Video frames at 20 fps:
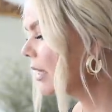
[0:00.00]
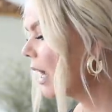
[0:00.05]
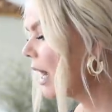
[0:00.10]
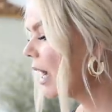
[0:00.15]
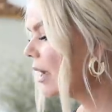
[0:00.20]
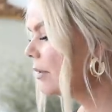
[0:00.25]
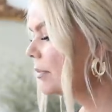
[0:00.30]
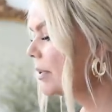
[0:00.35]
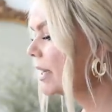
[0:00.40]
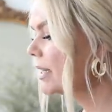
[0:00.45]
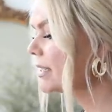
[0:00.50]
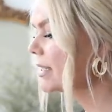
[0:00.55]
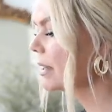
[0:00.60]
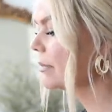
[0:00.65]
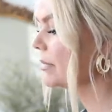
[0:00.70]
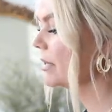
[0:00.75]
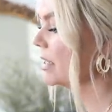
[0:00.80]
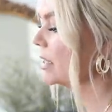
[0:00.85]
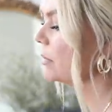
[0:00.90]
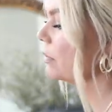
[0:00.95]
I picked
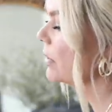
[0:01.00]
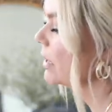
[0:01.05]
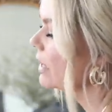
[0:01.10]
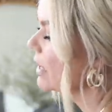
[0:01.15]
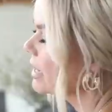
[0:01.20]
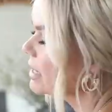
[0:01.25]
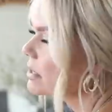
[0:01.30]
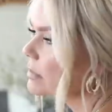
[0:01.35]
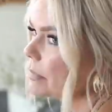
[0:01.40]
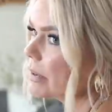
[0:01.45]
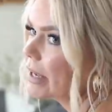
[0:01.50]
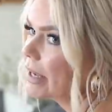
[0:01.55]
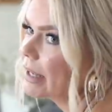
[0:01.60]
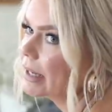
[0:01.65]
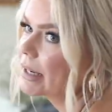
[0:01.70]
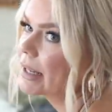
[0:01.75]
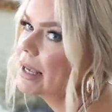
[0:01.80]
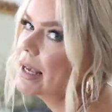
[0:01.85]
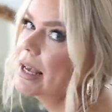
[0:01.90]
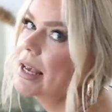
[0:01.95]
up, this one has
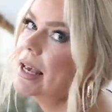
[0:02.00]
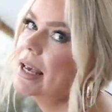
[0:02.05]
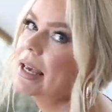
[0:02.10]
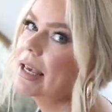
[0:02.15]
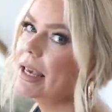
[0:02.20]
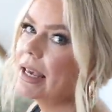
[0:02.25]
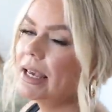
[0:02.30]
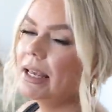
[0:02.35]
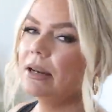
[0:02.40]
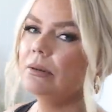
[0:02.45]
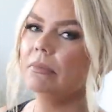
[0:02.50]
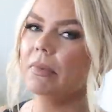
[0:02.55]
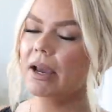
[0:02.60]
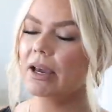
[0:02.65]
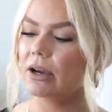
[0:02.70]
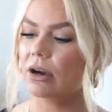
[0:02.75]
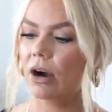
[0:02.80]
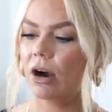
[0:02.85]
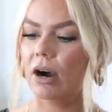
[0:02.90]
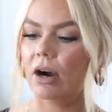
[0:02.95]
been in
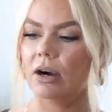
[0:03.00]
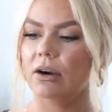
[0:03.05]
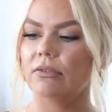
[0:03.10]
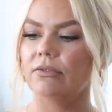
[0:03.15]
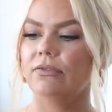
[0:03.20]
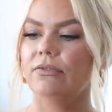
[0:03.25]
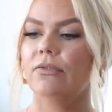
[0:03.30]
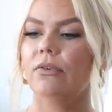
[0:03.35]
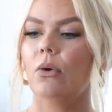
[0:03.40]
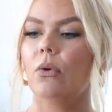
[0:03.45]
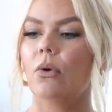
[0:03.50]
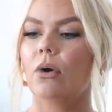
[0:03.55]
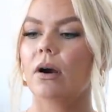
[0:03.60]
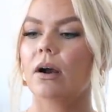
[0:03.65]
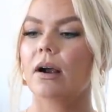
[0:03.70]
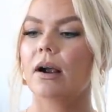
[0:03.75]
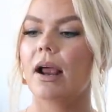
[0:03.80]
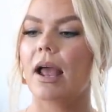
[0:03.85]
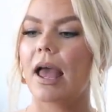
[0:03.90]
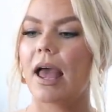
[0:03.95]
my cart
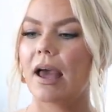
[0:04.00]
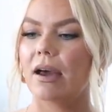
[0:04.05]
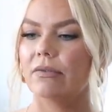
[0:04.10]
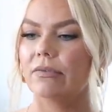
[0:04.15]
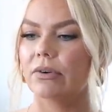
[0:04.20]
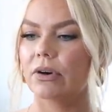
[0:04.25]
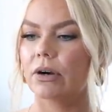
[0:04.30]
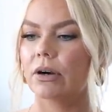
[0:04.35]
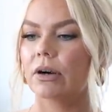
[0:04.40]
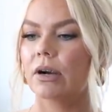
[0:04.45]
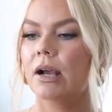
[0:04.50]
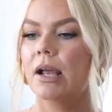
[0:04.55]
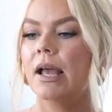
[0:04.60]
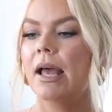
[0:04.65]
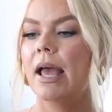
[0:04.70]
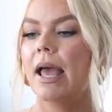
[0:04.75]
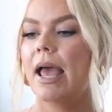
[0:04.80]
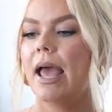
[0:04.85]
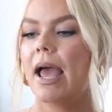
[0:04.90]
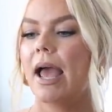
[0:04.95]
forever.
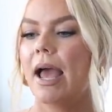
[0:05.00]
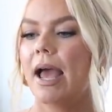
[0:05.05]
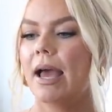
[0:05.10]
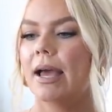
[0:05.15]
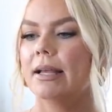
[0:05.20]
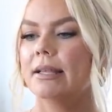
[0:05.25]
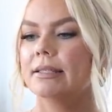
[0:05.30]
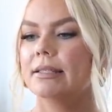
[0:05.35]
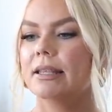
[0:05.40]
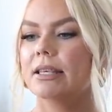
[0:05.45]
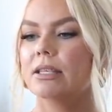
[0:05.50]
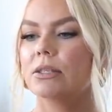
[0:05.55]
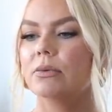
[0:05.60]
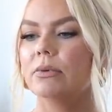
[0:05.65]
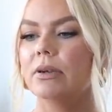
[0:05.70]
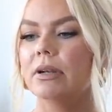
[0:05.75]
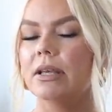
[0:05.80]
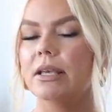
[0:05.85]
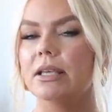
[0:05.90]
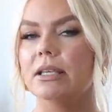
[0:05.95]
And this
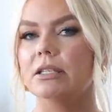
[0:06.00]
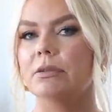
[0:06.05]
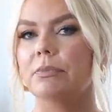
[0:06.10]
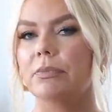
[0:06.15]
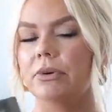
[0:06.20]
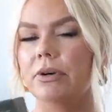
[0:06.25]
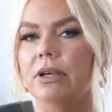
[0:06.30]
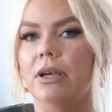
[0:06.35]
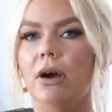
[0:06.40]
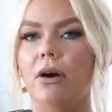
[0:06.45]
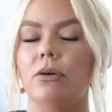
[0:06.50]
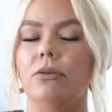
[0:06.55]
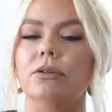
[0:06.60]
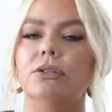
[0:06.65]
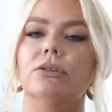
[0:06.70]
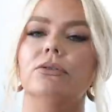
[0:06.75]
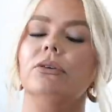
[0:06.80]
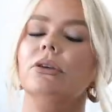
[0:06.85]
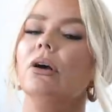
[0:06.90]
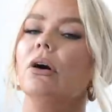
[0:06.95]
one is
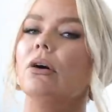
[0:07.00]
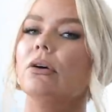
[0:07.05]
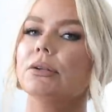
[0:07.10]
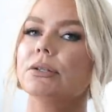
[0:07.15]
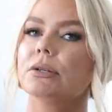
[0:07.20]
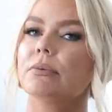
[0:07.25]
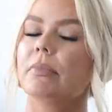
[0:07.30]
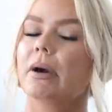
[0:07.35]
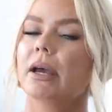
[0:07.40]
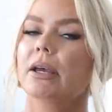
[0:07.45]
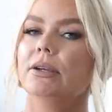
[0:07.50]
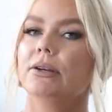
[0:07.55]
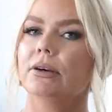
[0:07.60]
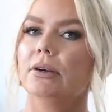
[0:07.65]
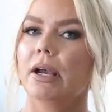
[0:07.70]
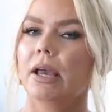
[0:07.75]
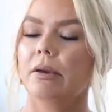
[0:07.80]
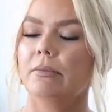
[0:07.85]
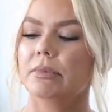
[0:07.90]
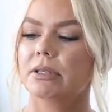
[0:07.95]
pre-owned. You can also buy
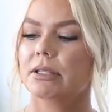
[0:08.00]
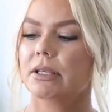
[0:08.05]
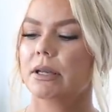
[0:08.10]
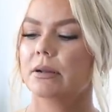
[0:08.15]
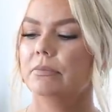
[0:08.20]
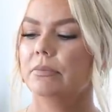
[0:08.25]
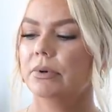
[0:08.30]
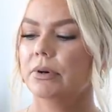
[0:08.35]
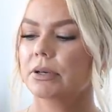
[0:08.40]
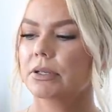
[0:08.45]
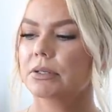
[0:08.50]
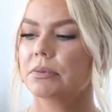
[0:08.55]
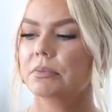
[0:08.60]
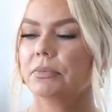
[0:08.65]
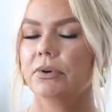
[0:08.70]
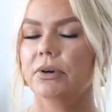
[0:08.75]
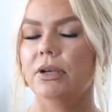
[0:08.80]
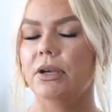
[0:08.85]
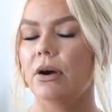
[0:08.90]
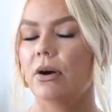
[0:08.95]
your Amazon books
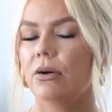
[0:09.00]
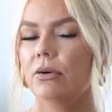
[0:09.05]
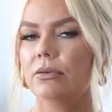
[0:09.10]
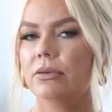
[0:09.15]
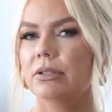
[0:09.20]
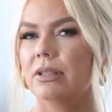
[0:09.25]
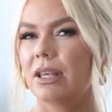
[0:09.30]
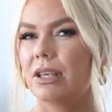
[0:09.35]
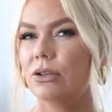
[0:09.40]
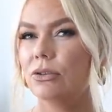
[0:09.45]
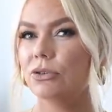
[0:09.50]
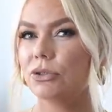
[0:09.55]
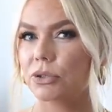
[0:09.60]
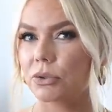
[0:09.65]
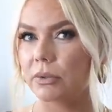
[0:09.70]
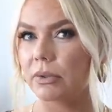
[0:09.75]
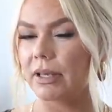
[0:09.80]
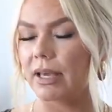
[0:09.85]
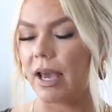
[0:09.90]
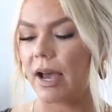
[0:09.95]
pre-owned. They
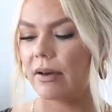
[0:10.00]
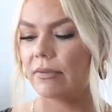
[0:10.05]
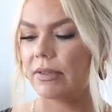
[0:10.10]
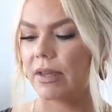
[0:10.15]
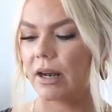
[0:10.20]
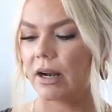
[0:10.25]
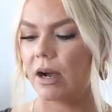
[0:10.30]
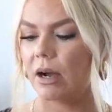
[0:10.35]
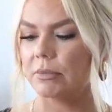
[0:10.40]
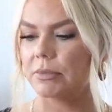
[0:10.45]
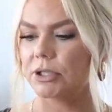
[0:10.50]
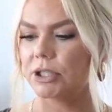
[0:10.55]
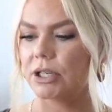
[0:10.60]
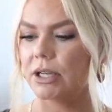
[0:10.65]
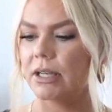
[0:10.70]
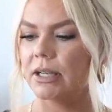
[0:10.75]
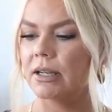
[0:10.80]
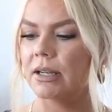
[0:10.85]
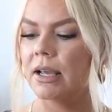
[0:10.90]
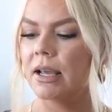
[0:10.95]
usually have that
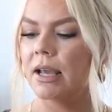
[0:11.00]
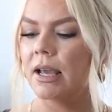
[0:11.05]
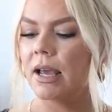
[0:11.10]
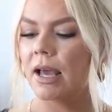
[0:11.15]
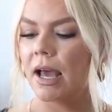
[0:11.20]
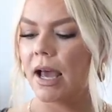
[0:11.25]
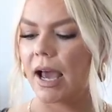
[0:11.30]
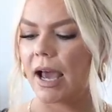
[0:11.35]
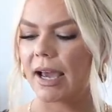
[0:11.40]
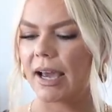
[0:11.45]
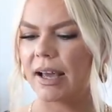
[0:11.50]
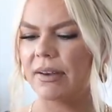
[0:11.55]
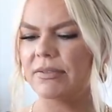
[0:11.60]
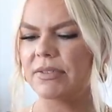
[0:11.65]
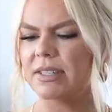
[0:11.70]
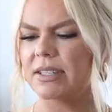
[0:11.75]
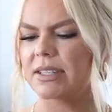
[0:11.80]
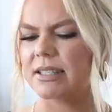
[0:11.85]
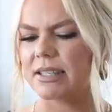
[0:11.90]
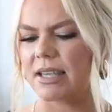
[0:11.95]
option. I
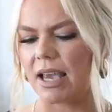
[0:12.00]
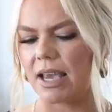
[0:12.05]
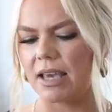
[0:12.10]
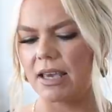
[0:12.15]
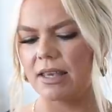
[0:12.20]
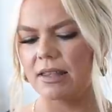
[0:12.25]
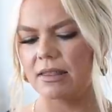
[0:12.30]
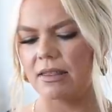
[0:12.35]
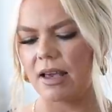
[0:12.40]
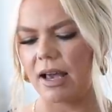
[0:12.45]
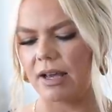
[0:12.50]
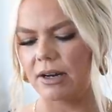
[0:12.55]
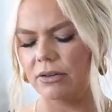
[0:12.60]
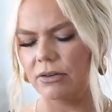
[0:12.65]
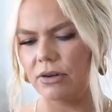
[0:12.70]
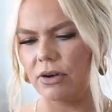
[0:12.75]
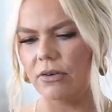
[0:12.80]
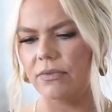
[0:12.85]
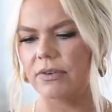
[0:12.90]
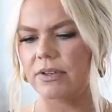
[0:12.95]
have to say, I
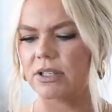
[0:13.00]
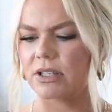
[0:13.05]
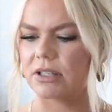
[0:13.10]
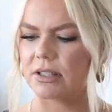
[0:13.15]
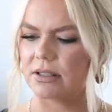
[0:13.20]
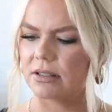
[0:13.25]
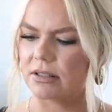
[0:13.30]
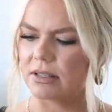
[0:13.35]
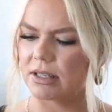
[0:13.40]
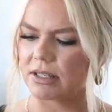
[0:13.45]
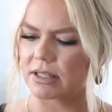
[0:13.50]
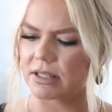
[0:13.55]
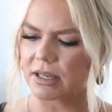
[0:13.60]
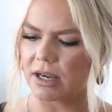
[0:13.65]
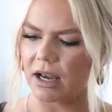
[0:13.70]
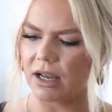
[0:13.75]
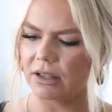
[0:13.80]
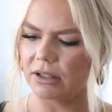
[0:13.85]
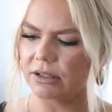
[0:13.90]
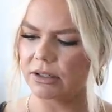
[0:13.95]
don't know if it's
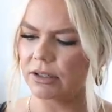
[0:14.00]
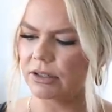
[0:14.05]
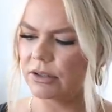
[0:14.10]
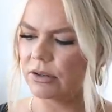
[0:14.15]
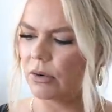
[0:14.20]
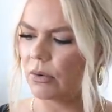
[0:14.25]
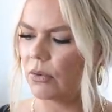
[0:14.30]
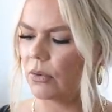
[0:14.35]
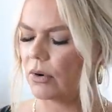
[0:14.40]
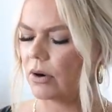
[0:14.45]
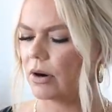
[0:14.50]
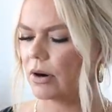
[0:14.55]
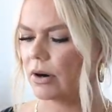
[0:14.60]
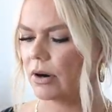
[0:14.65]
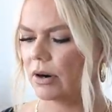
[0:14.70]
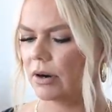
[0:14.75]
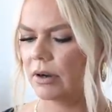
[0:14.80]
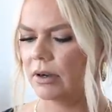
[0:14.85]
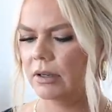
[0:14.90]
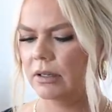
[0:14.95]
discolored
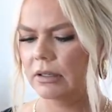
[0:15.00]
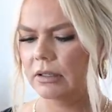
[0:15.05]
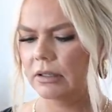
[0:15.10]
or